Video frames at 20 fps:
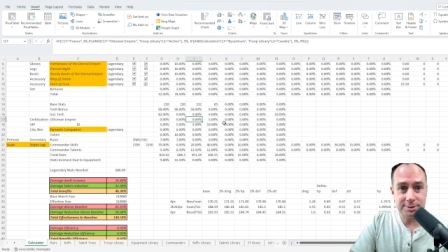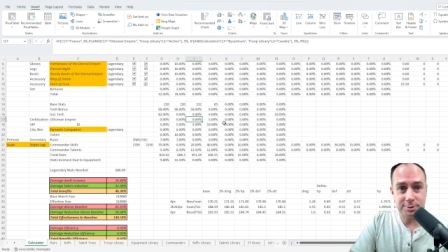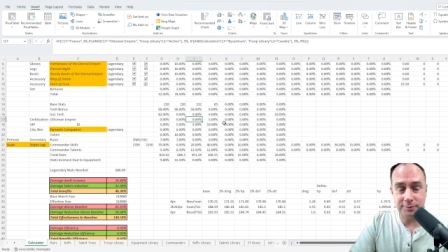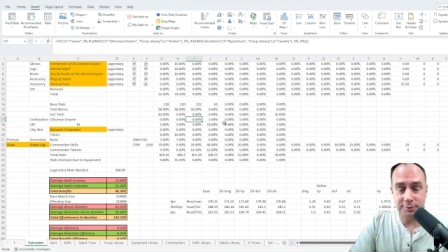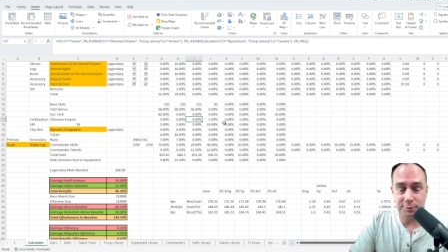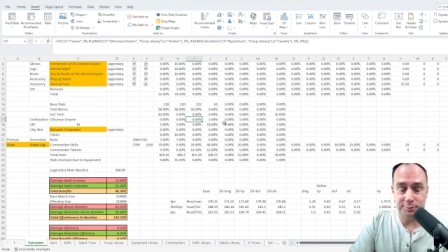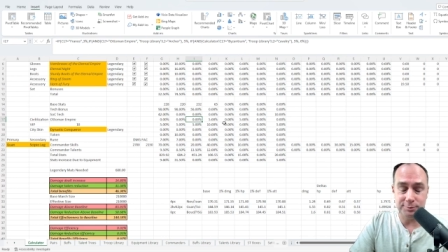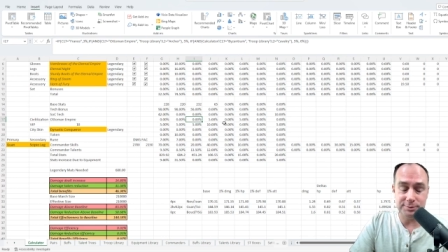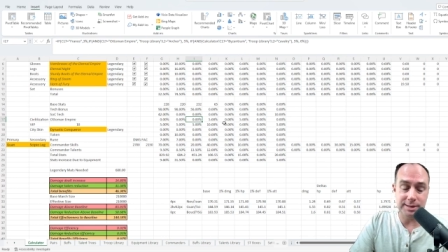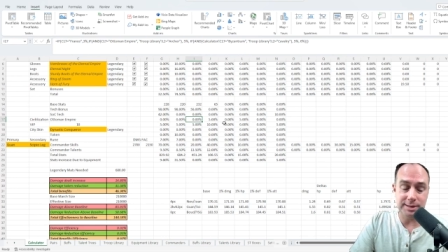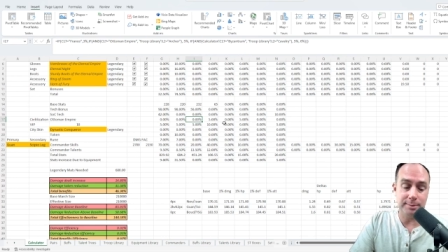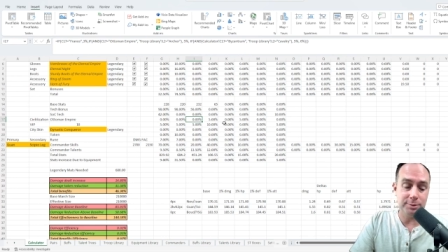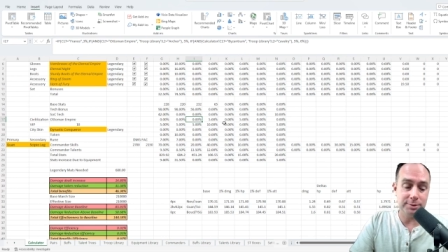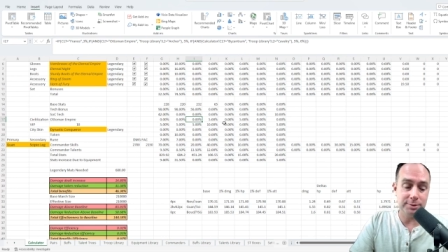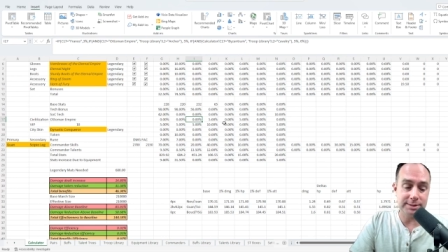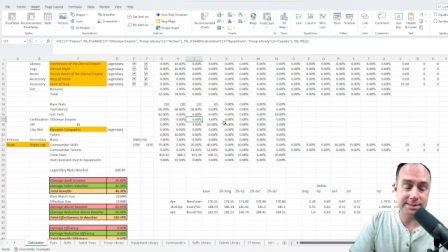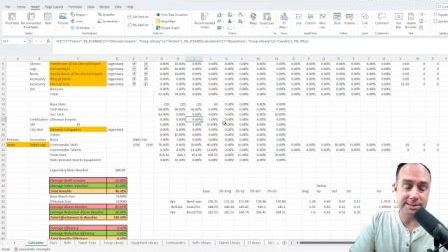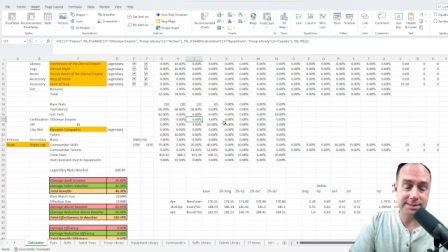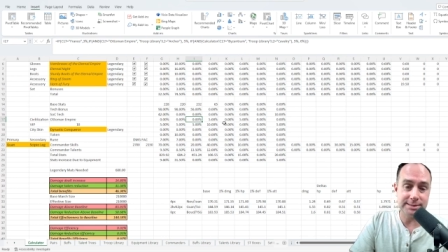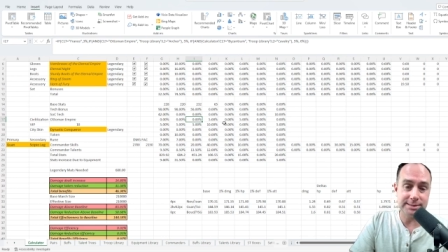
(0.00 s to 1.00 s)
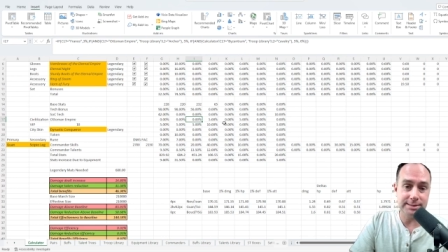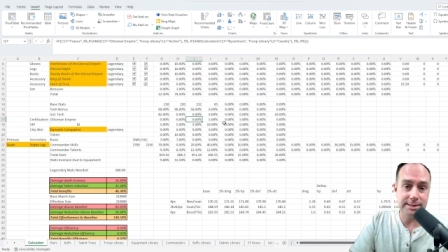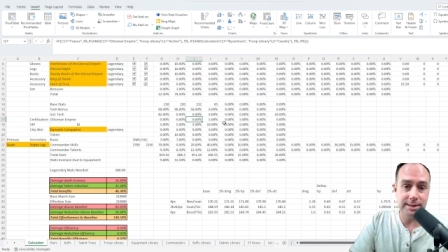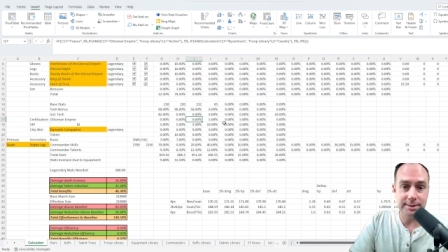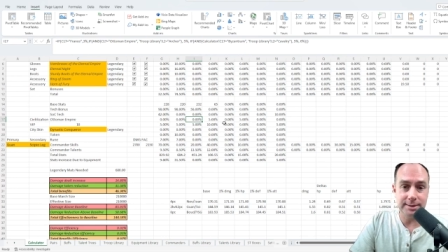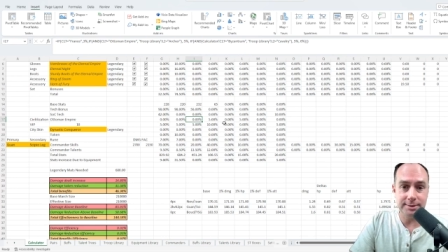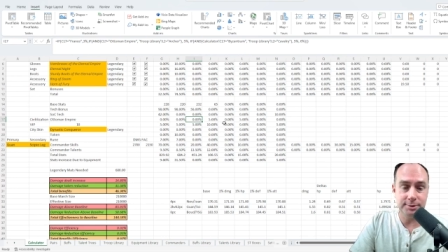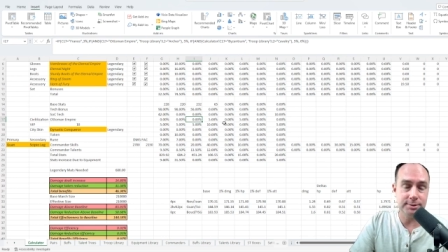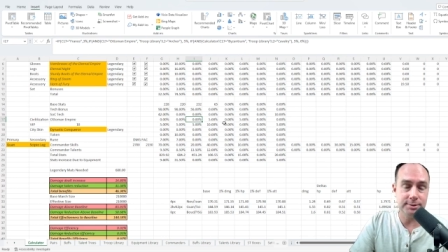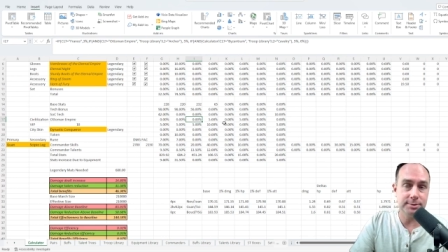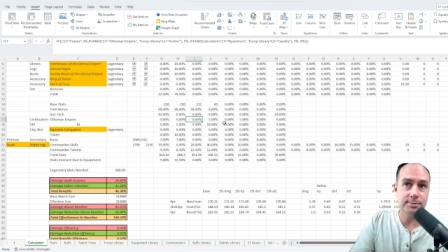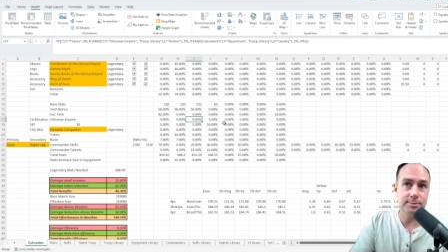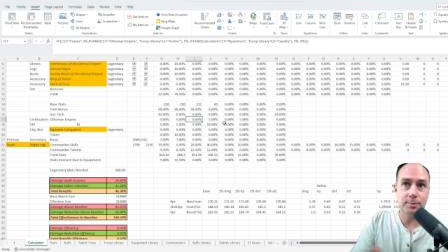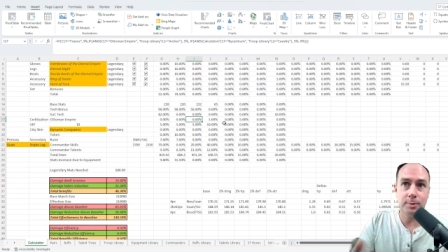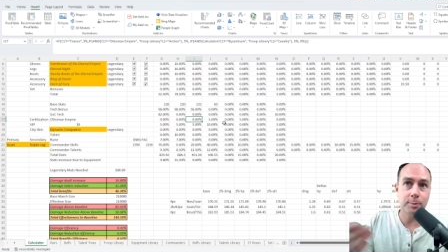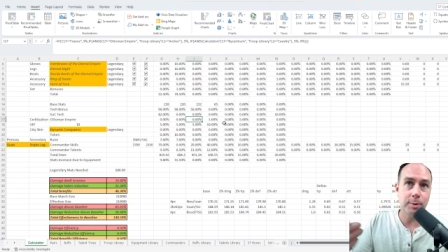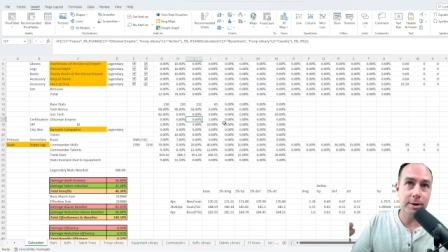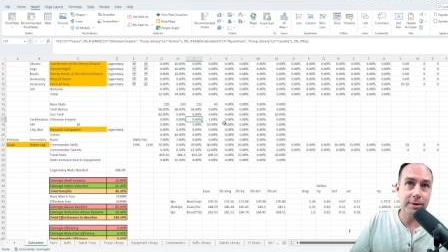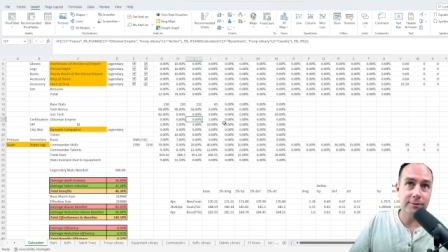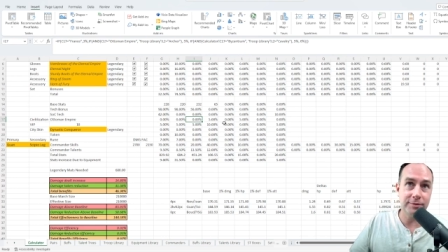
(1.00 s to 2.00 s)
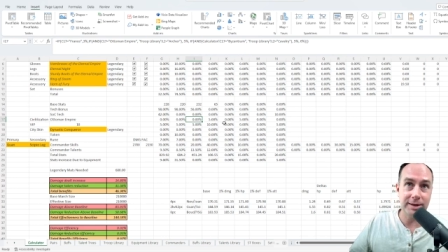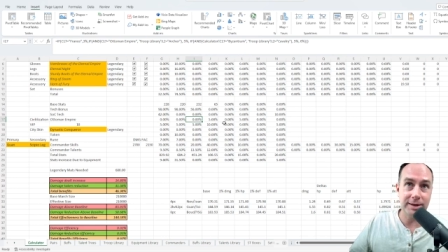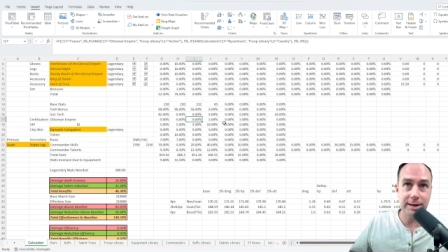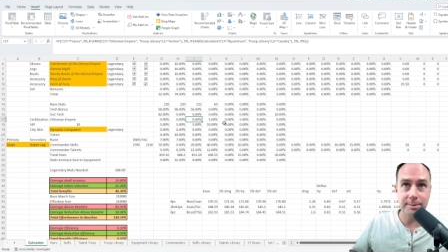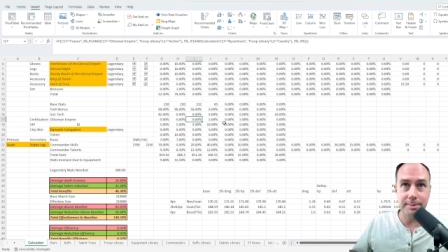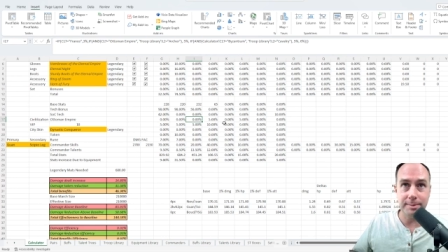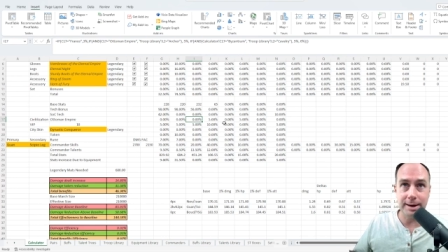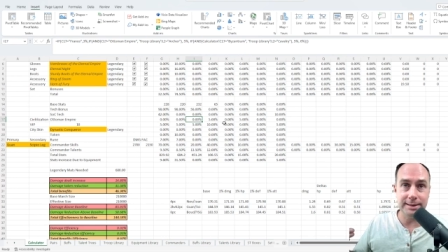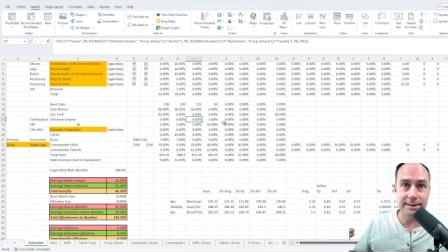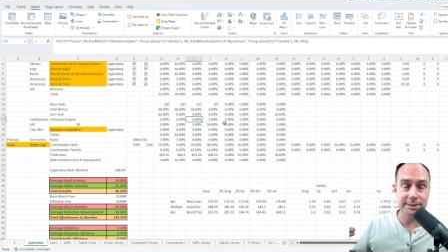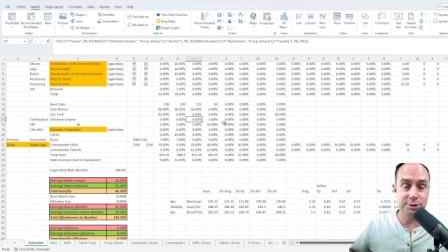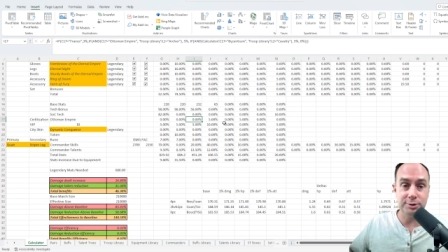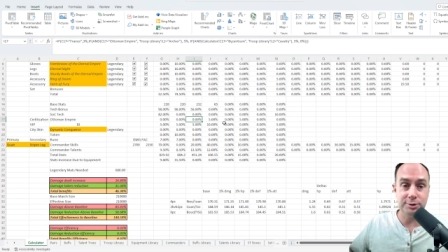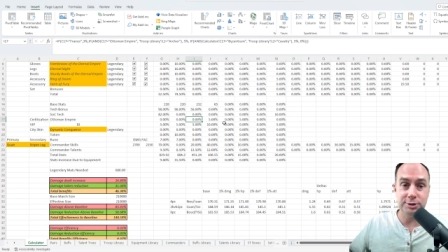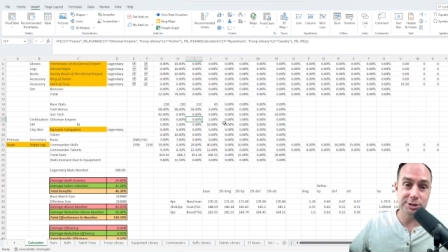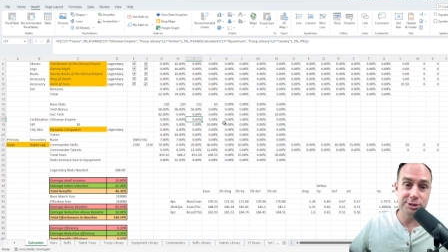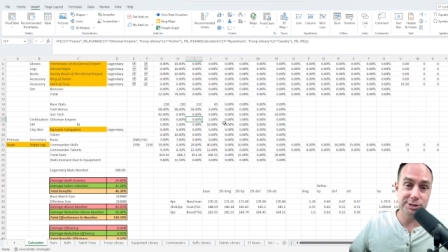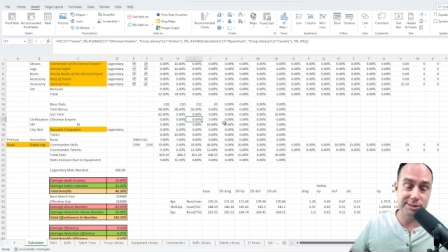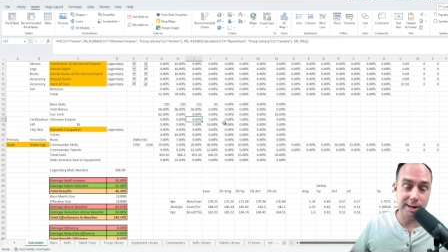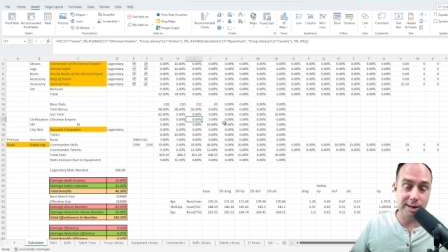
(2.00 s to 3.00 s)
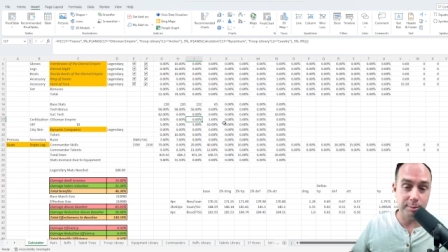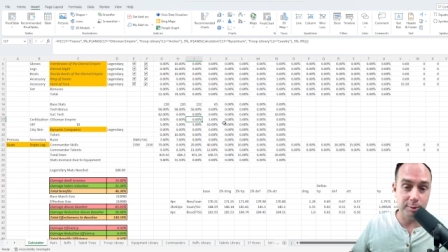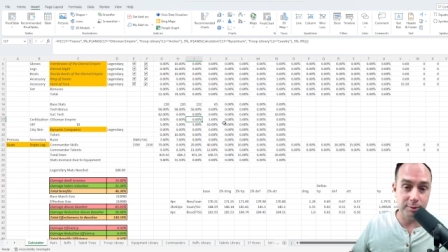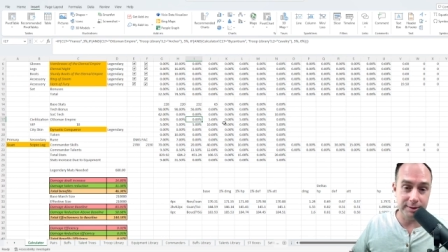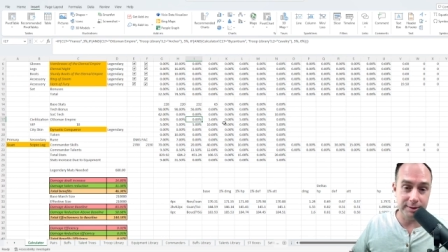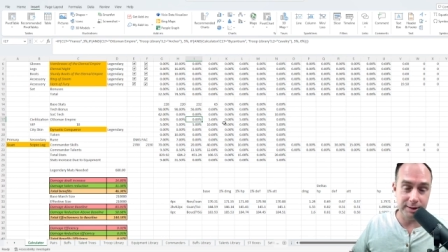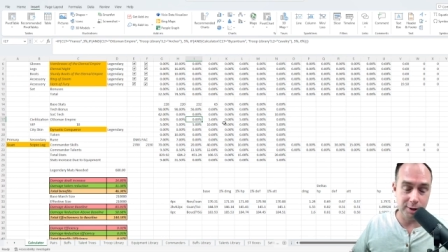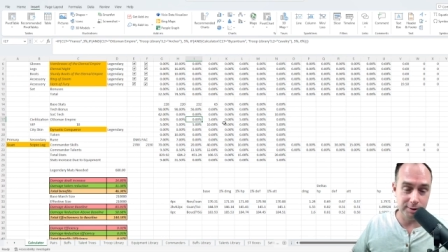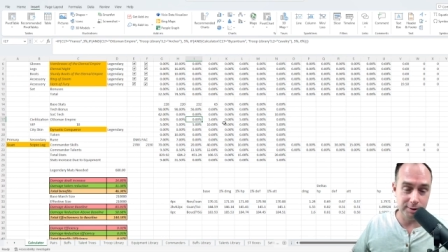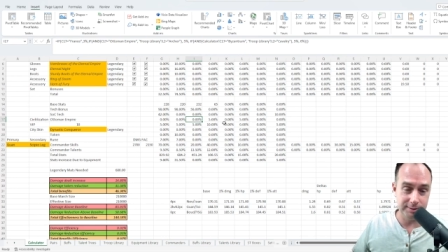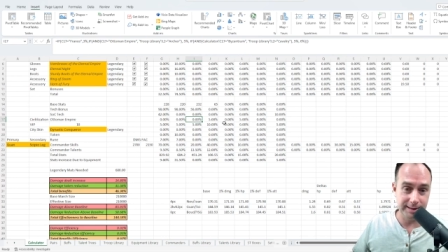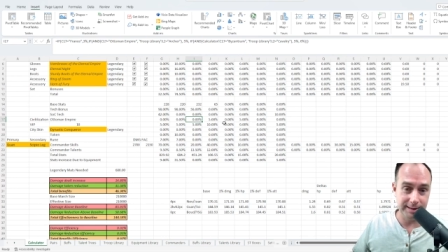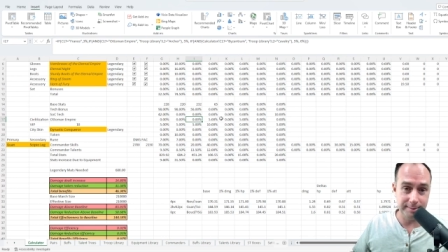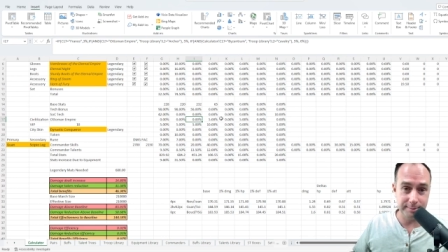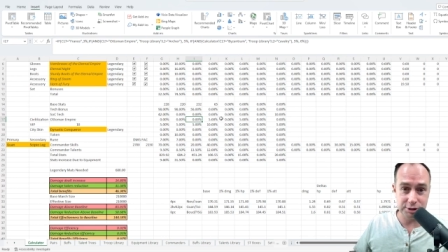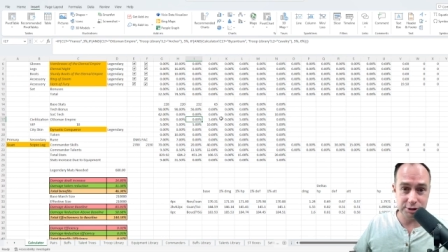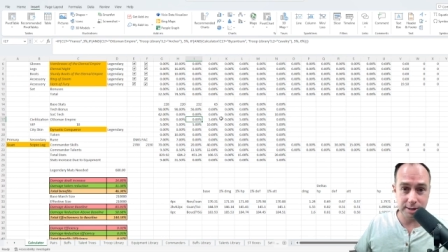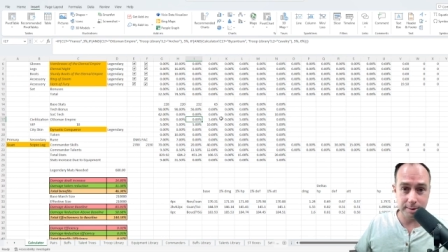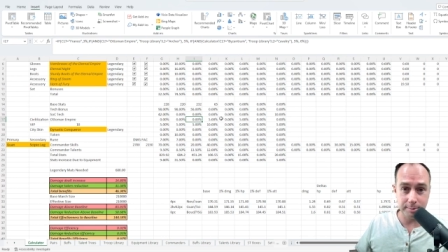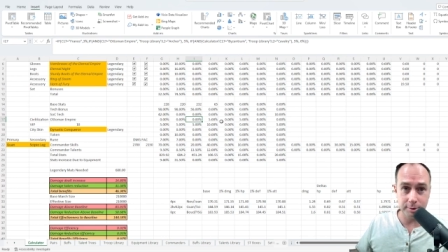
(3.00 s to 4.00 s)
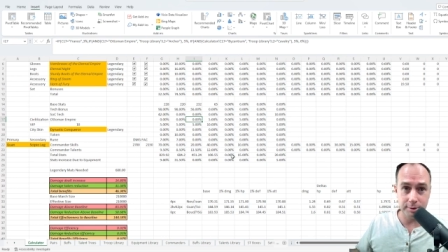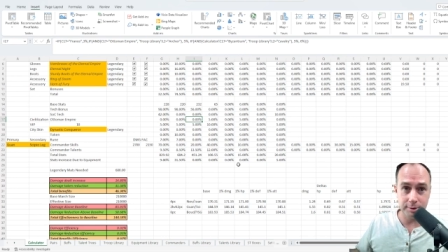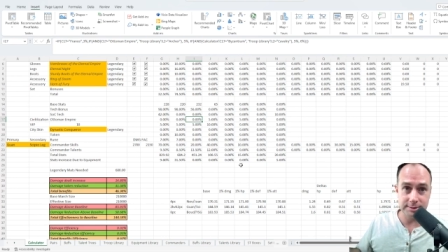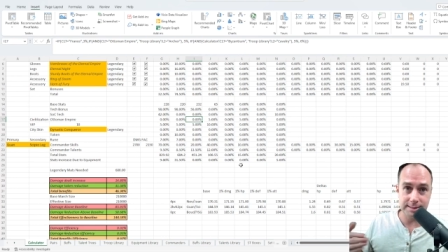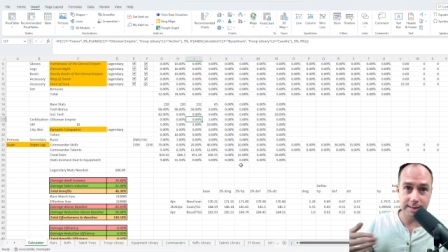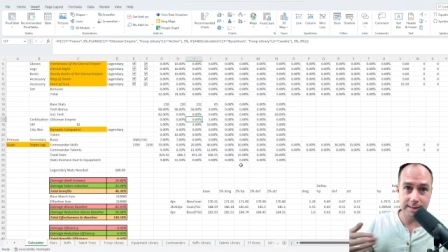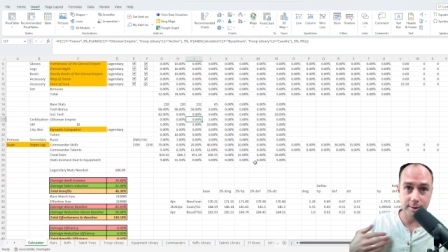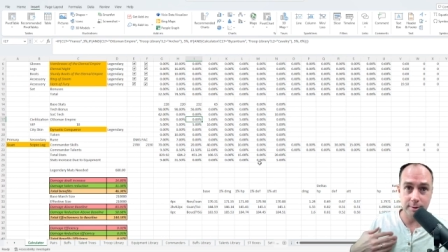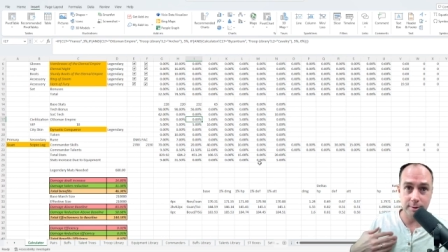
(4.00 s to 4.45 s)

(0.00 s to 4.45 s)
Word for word: So if you double this, uh, you, one way of thinking about it is you can just double the all damage number and say,